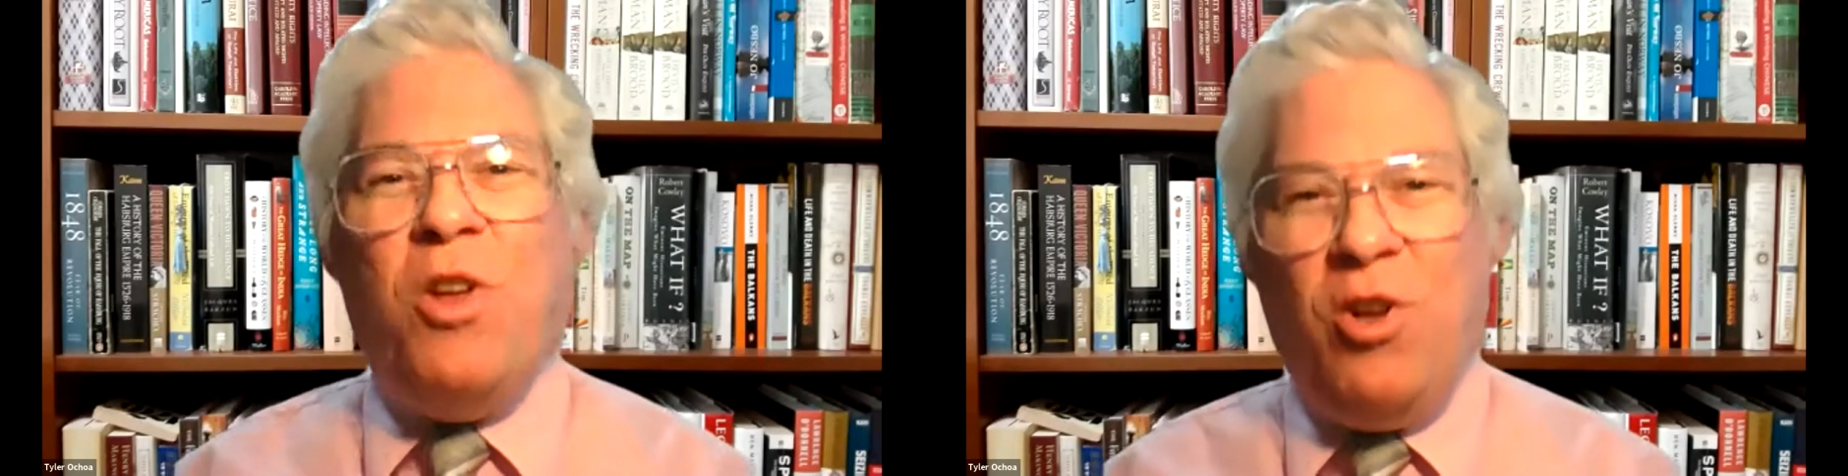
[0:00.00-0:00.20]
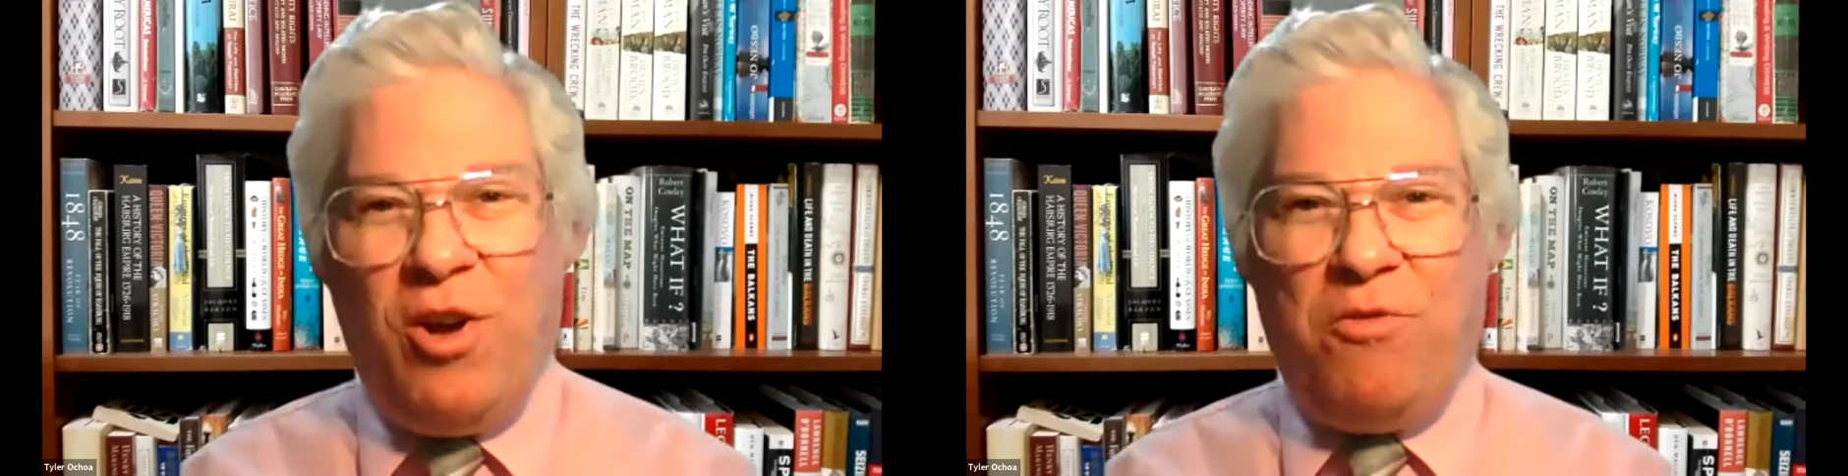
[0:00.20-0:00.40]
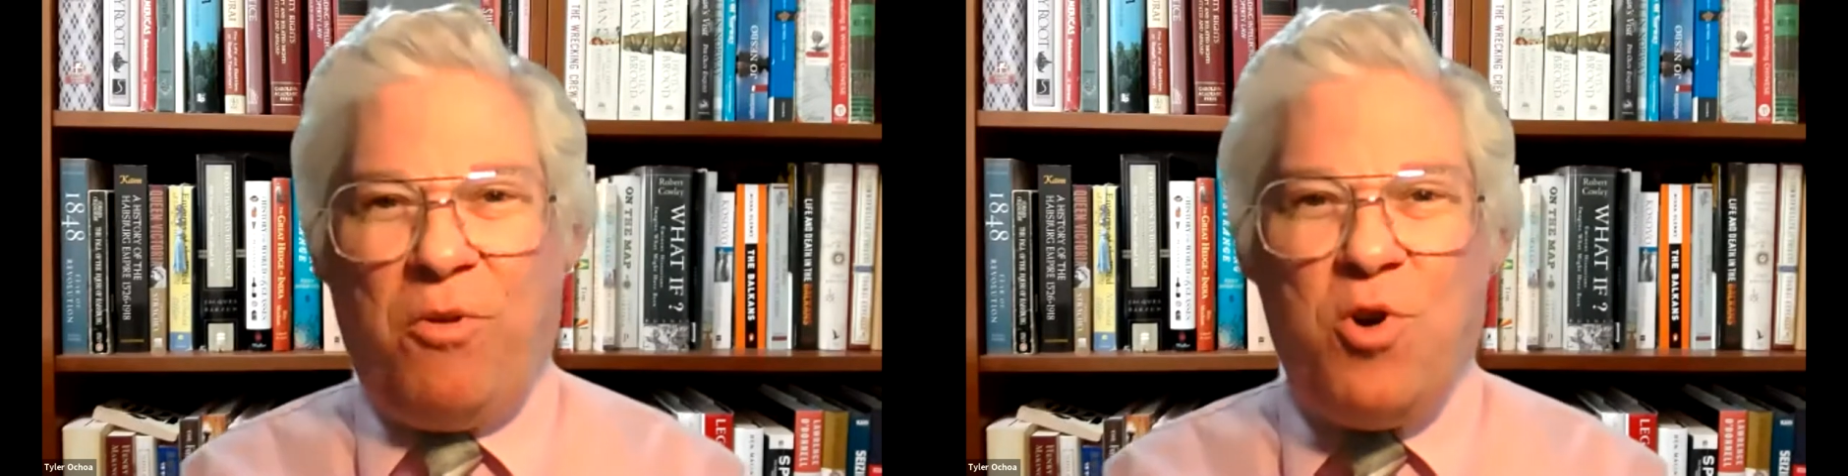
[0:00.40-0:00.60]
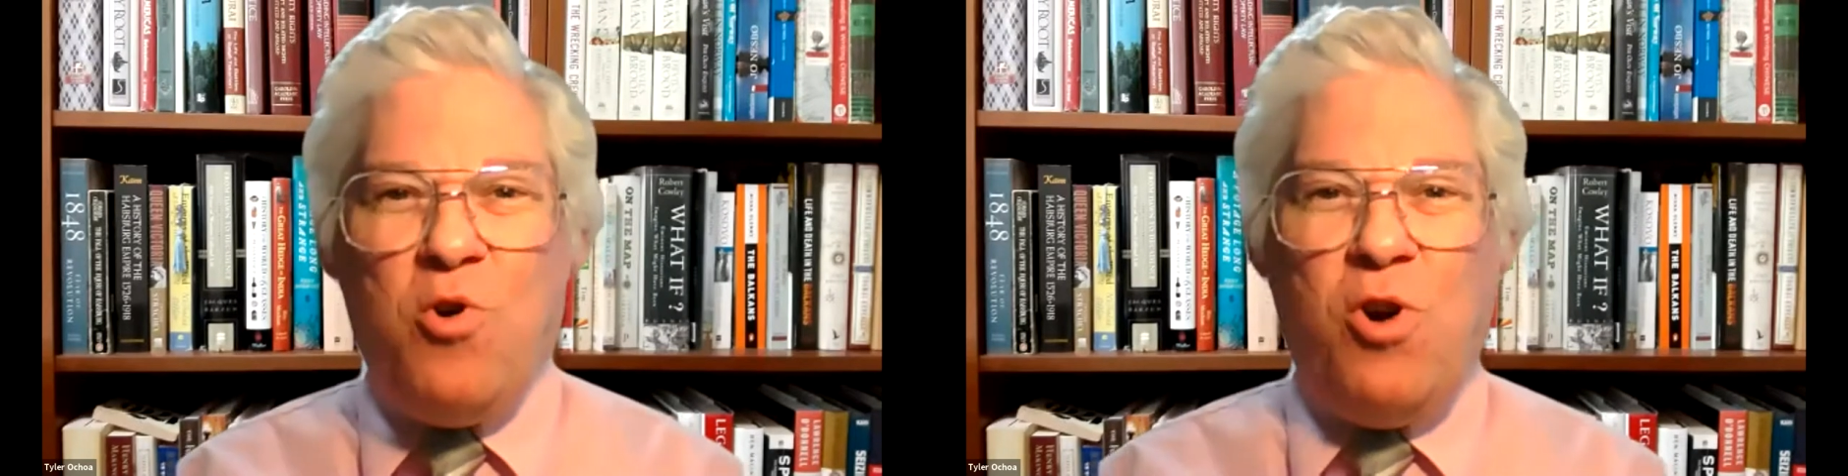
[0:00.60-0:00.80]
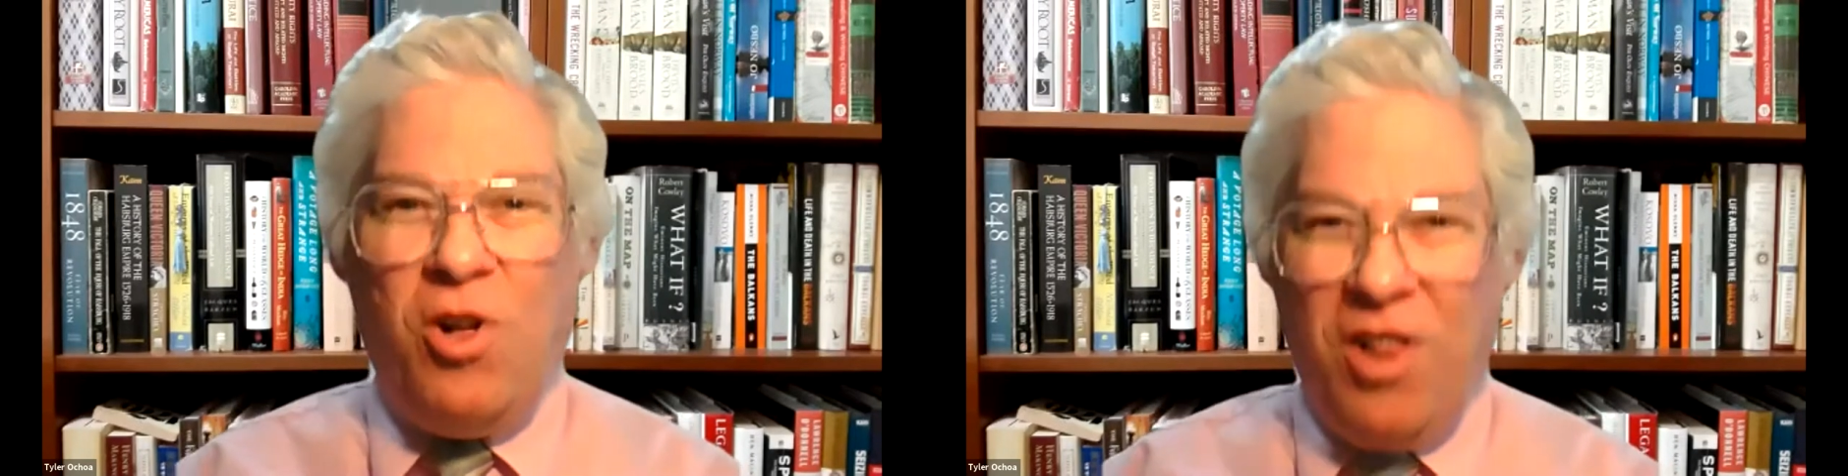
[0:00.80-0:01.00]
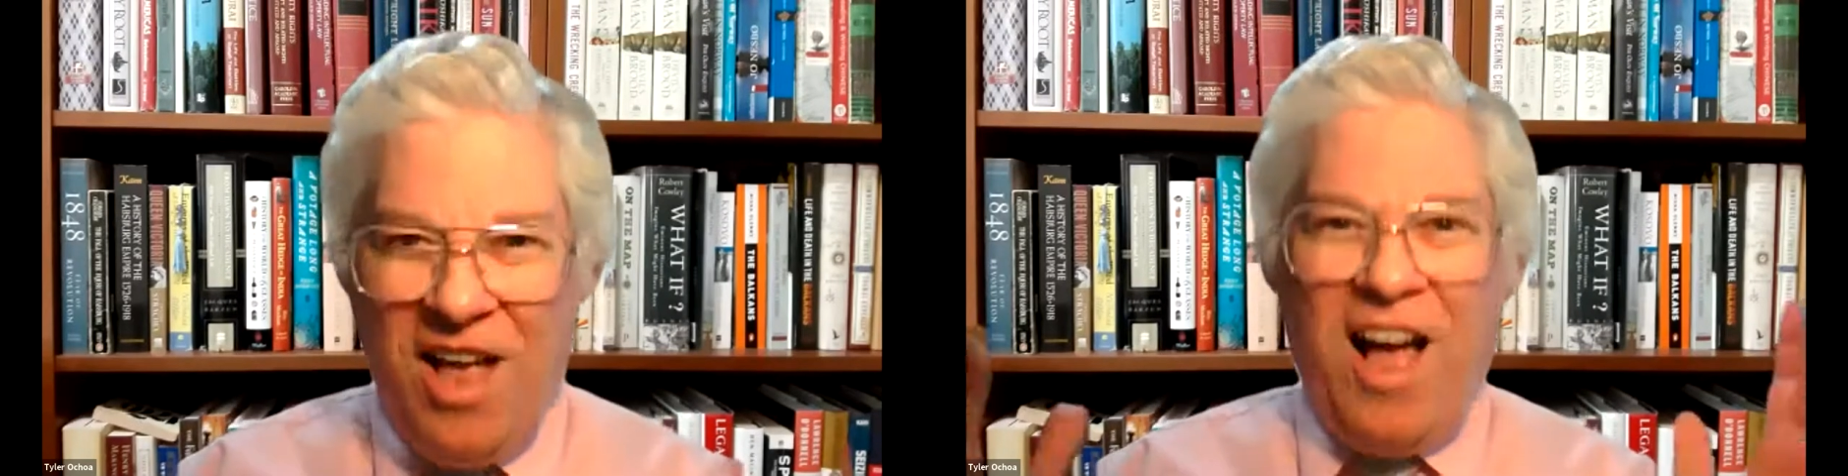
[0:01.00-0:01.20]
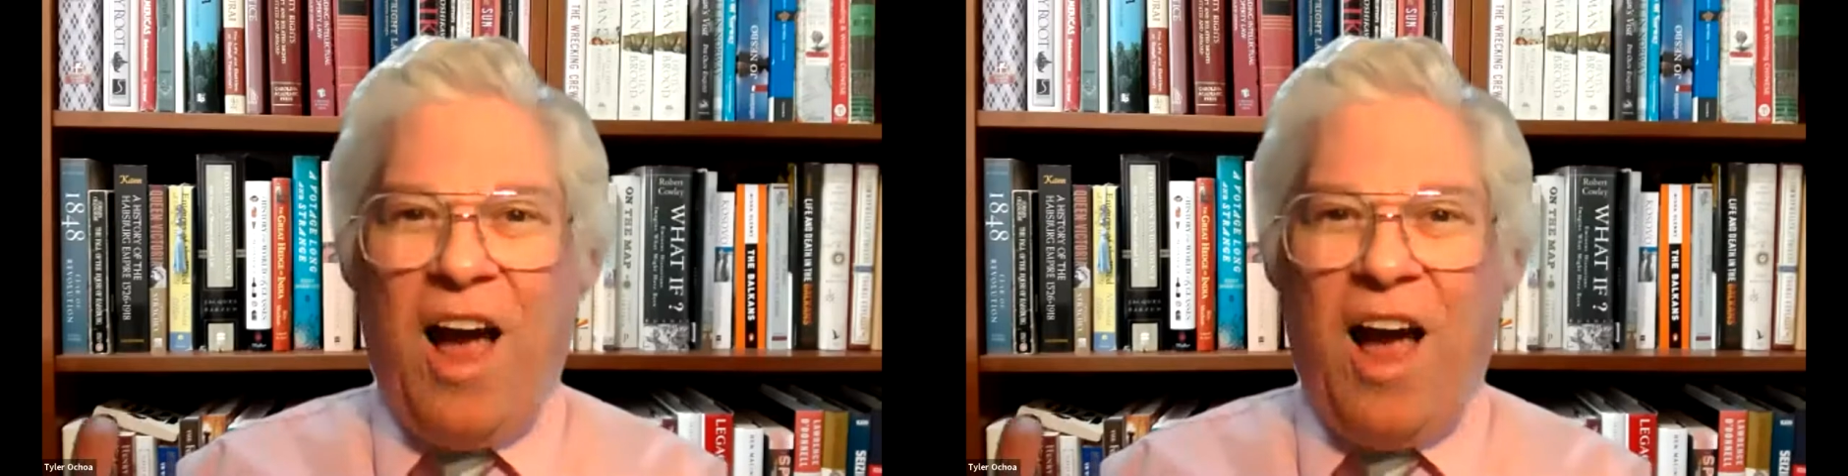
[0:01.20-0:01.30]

one lawyer from Google.